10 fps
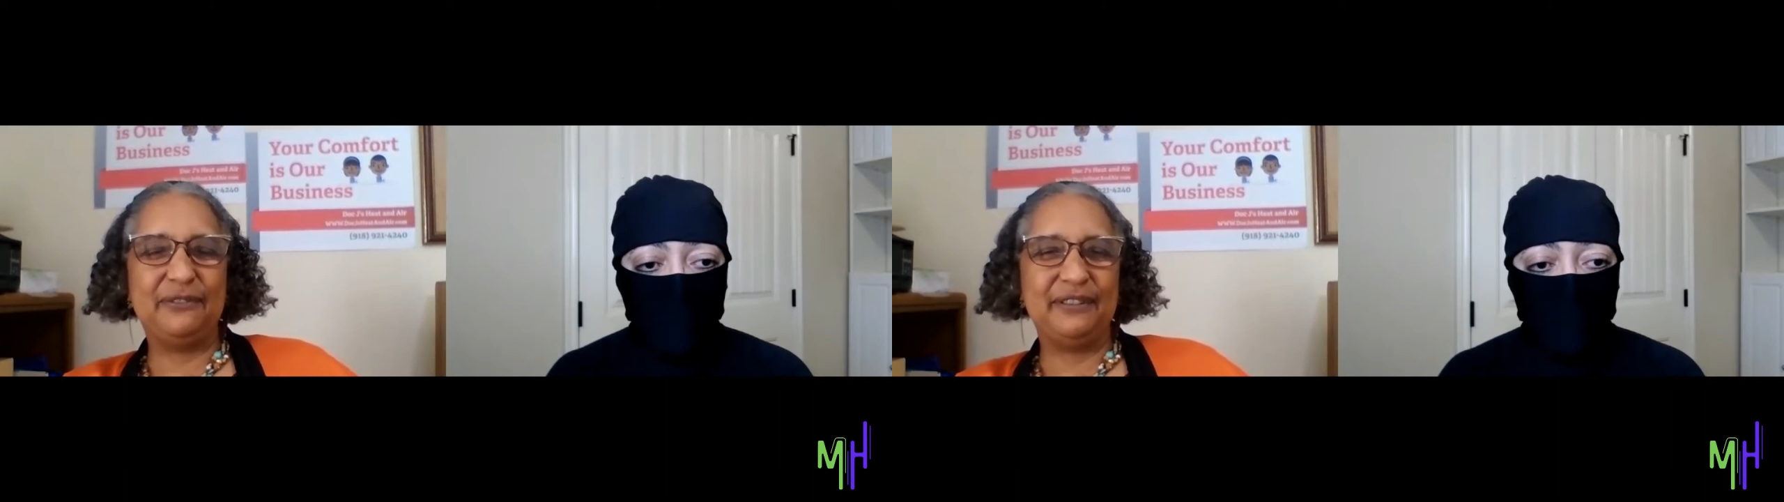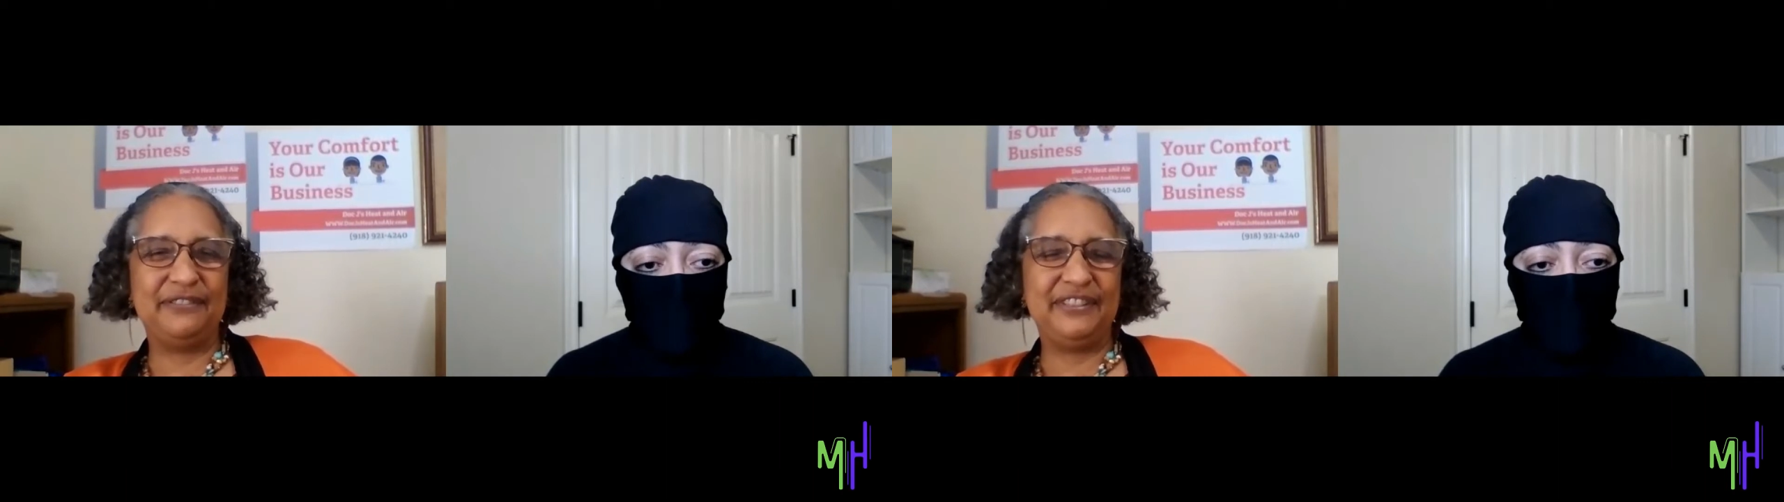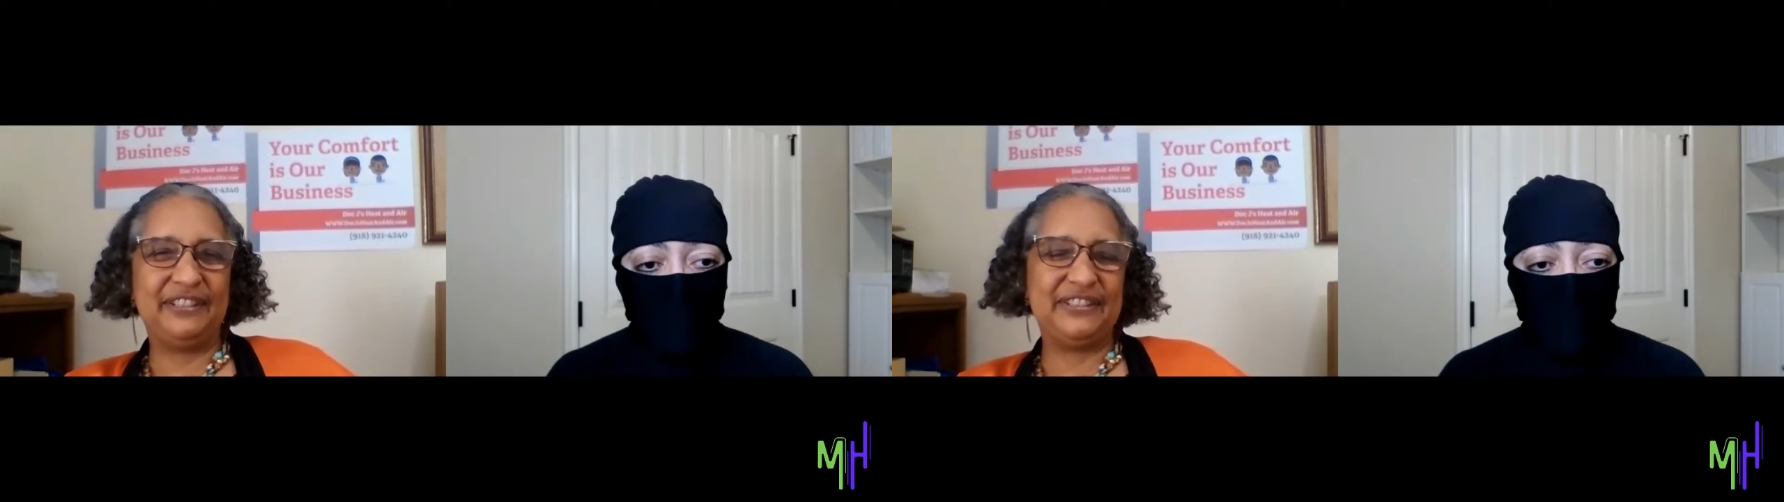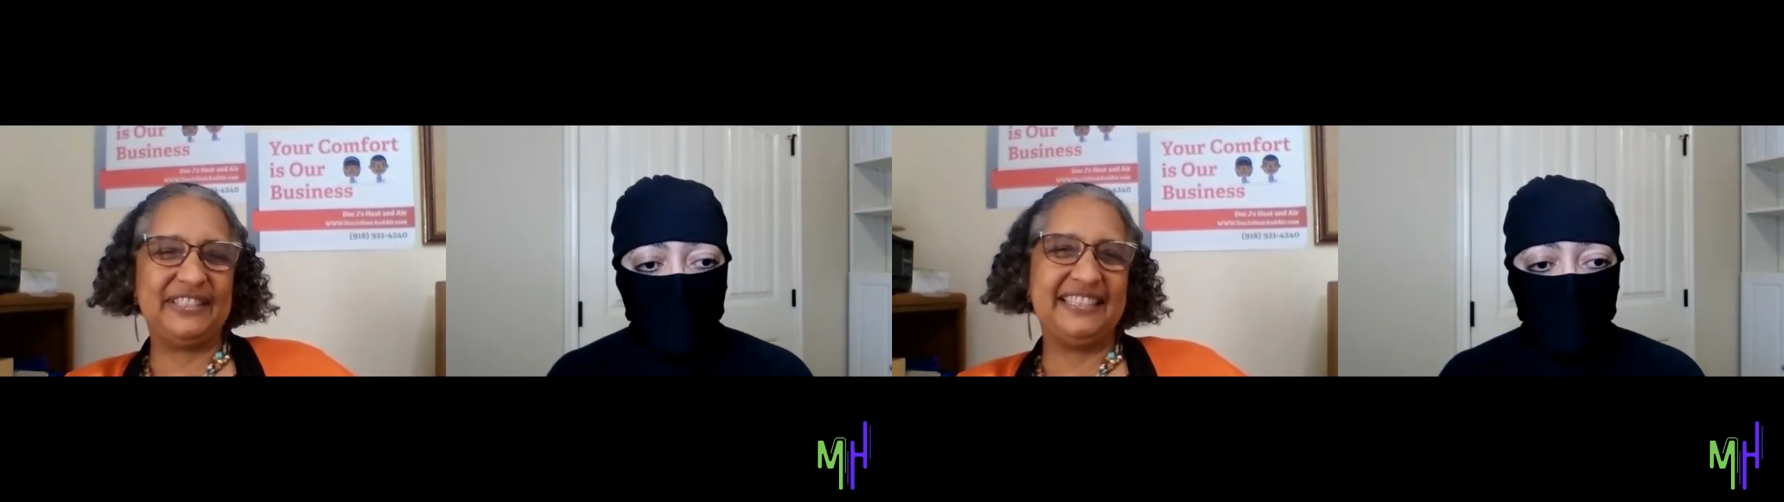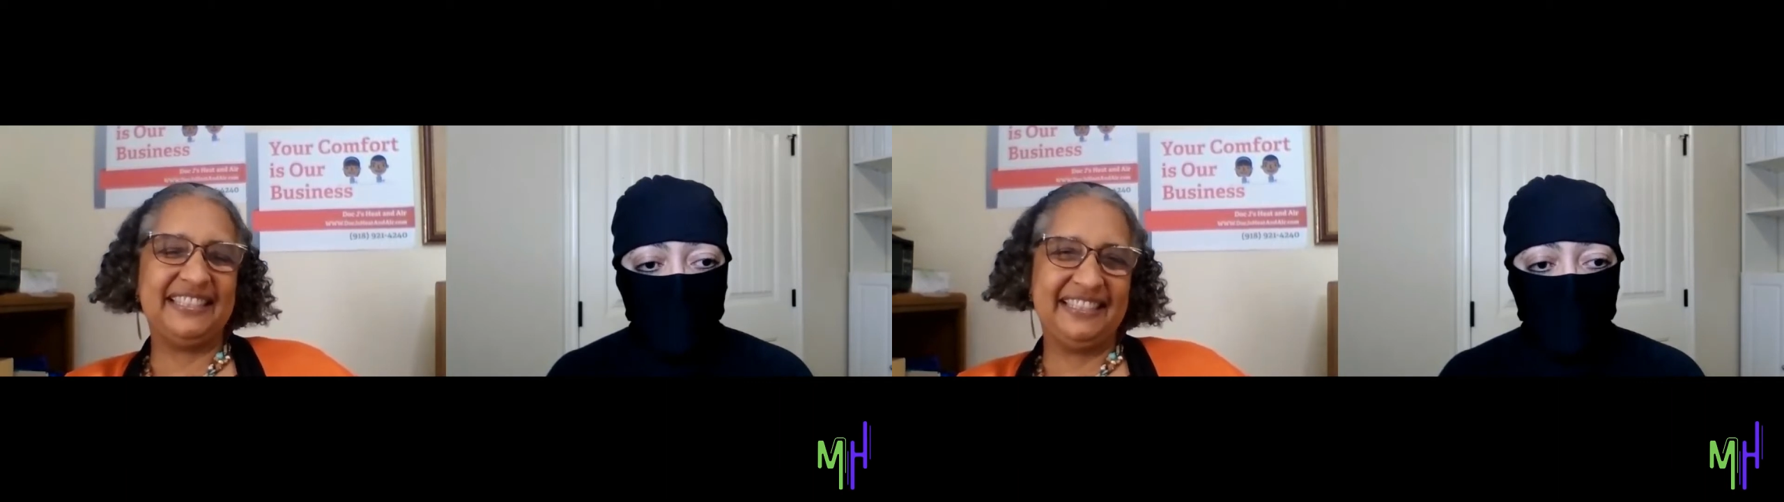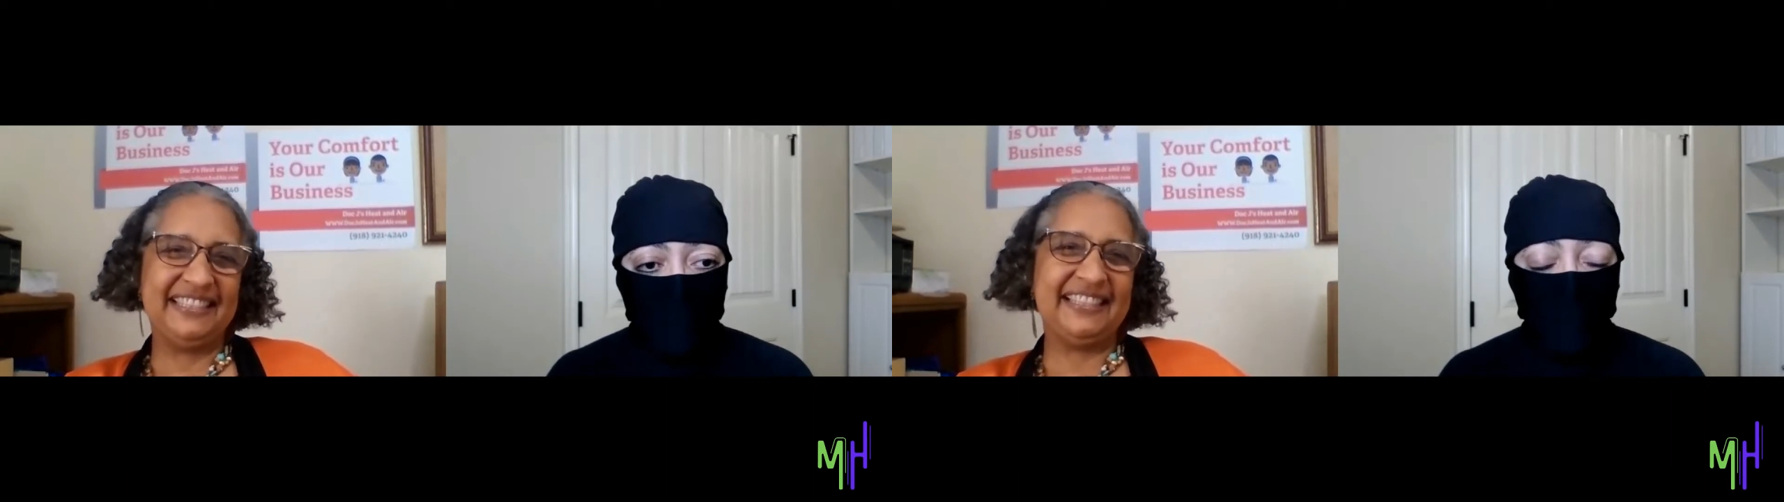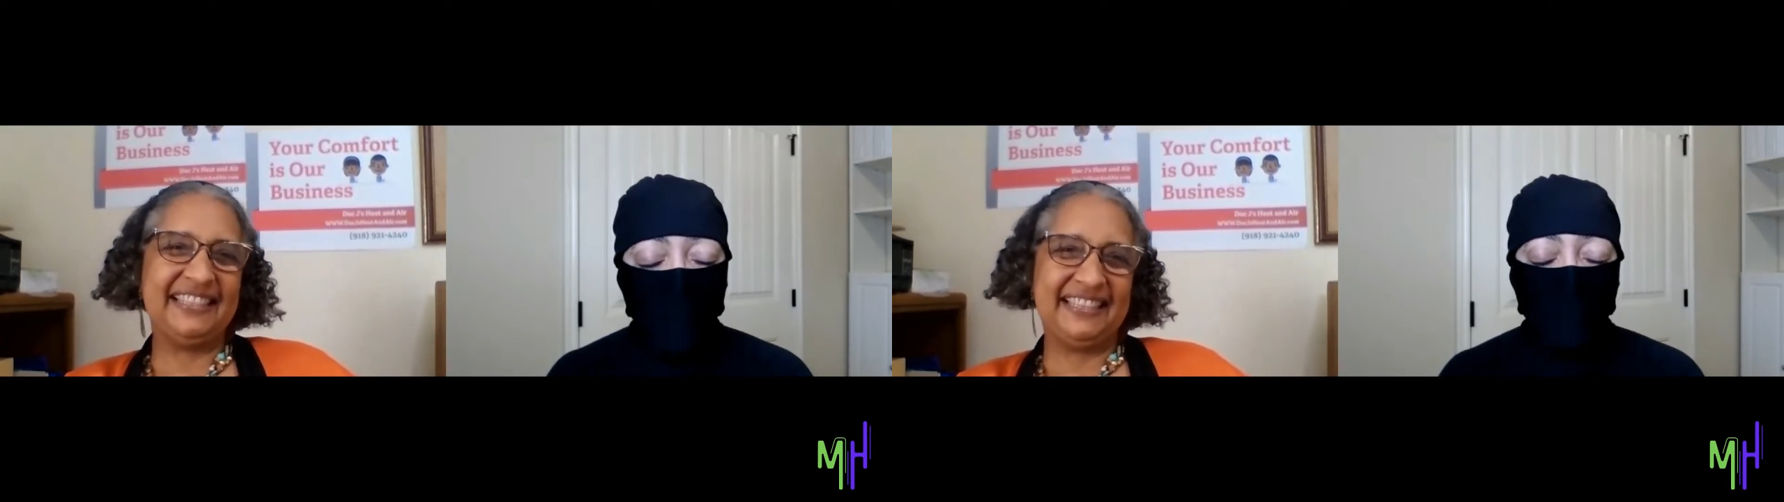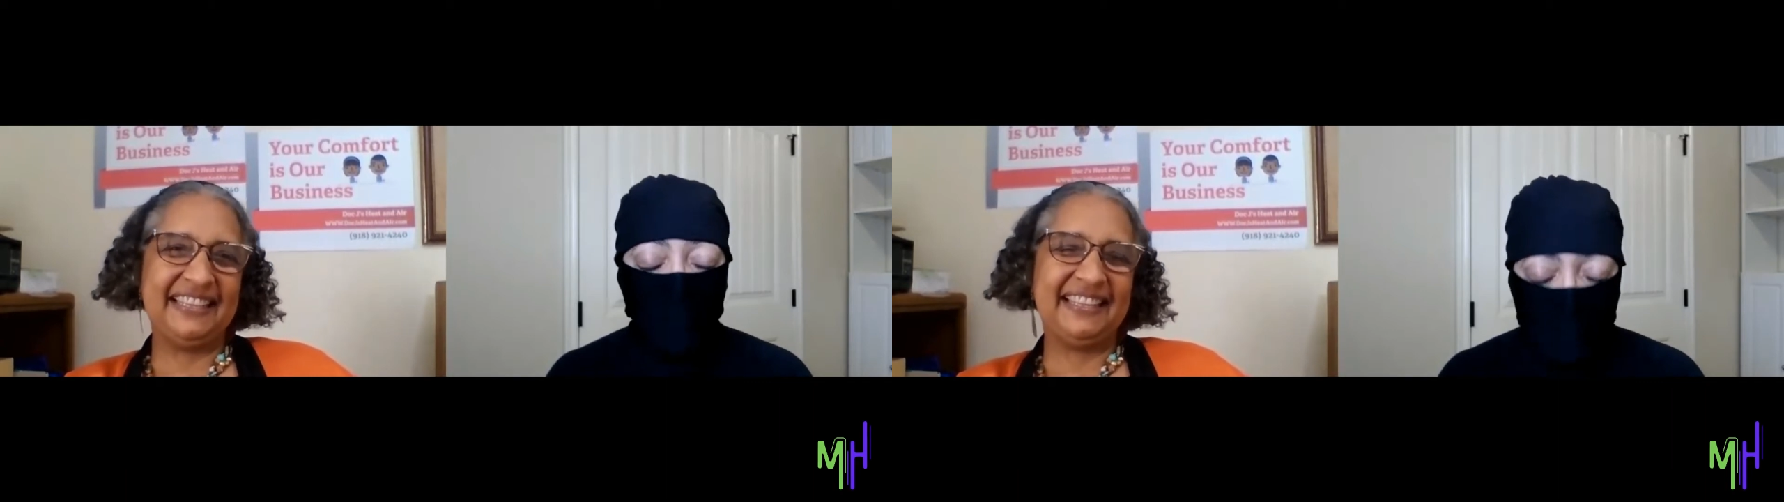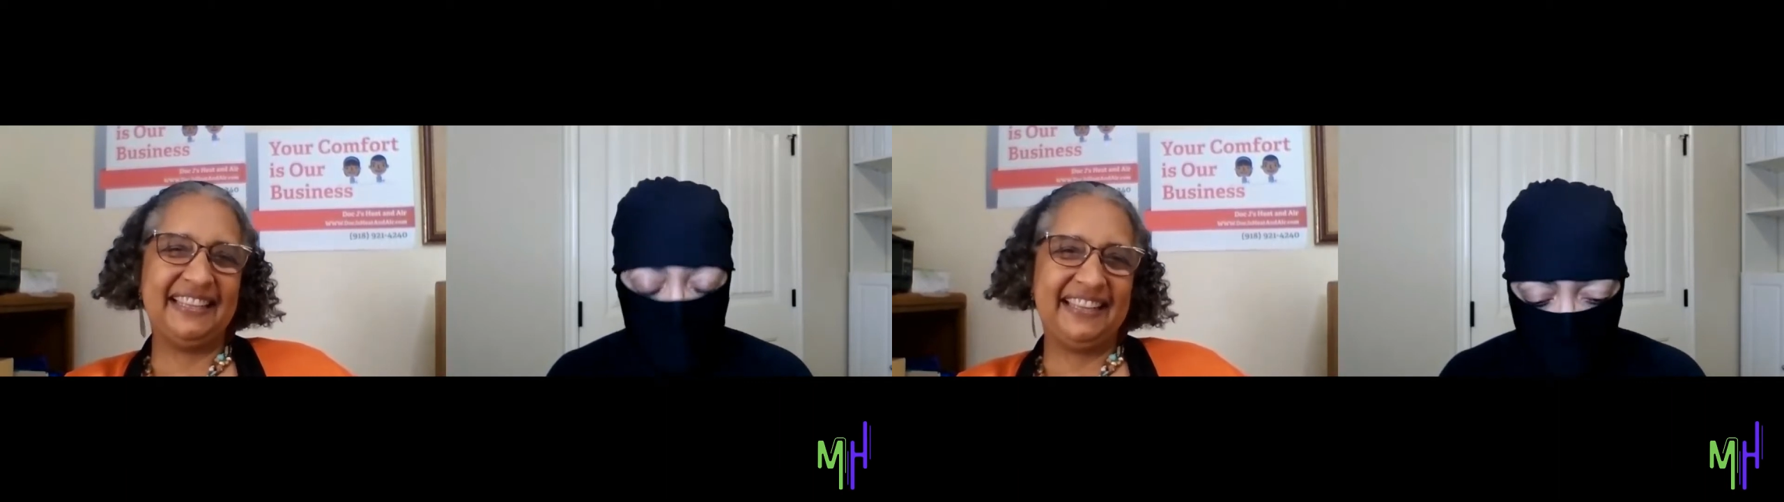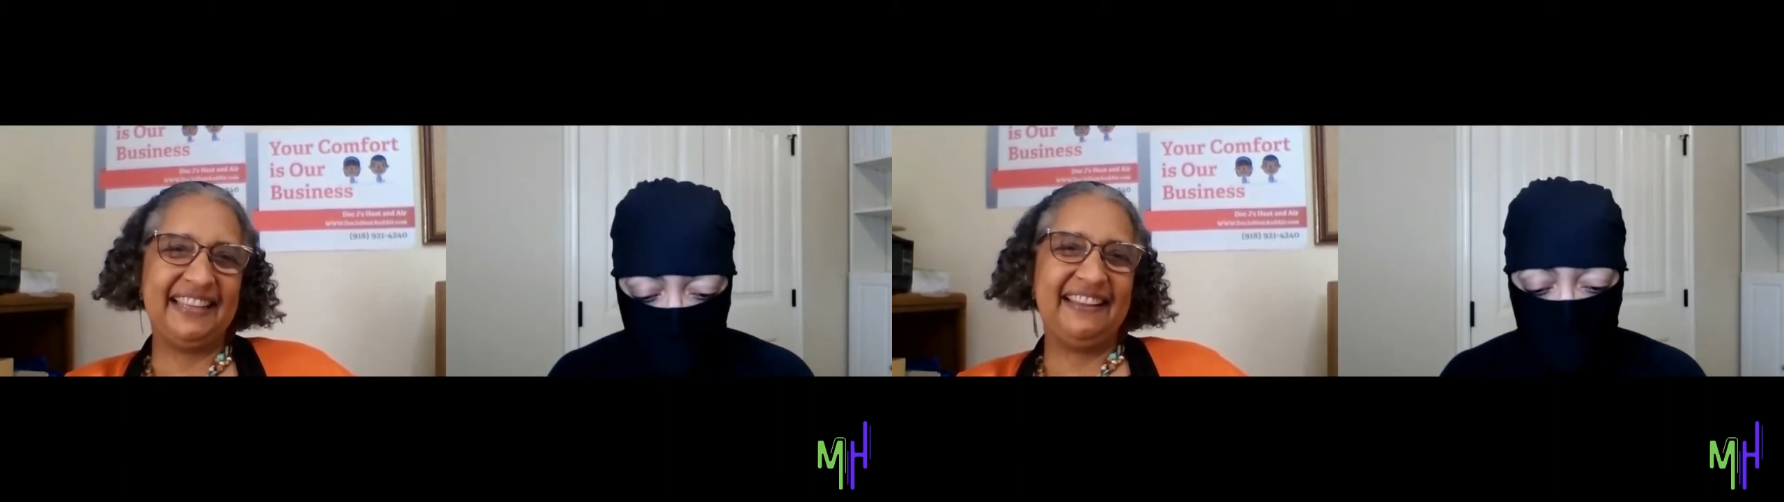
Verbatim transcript: 12 years. 12 years.